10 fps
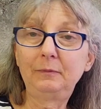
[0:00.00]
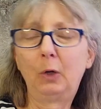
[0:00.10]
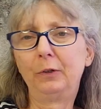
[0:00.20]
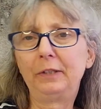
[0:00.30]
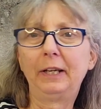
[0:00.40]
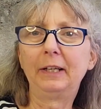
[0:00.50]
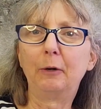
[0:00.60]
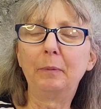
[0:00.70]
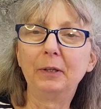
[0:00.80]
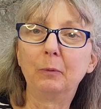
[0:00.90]
or taken
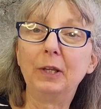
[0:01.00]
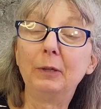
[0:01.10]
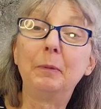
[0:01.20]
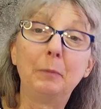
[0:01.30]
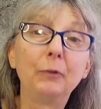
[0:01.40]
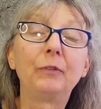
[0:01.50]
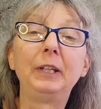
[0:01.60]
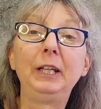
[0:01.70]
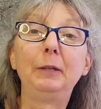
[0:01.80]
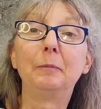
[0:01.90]
out by the weather, but
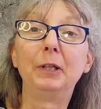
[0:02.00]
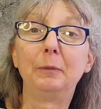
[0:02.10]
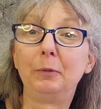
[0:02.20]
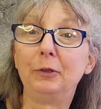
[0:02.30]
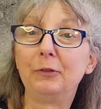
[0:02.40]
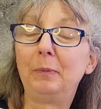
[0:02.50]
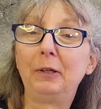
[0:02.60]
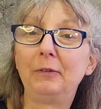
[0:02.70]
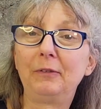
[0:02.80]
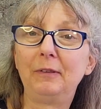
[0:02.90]
mostly eaten by the birds
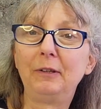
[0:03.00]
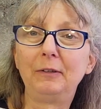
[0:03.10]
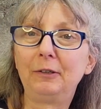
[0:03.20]
because they're,